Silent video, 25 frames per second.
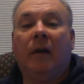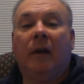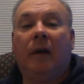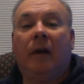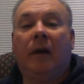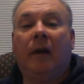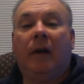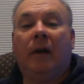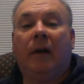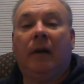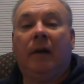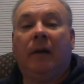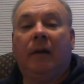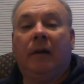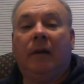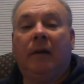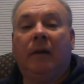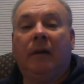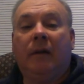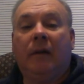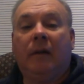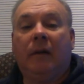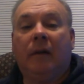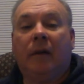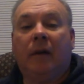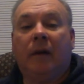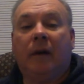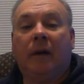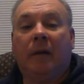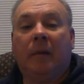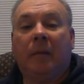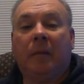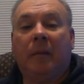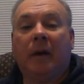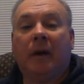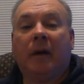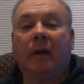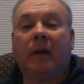and
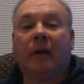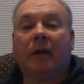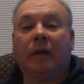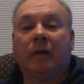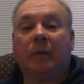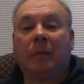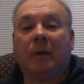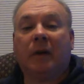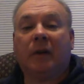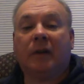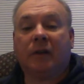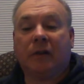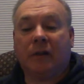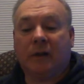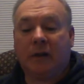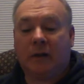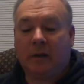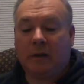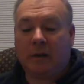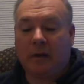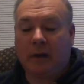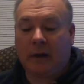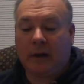make an expression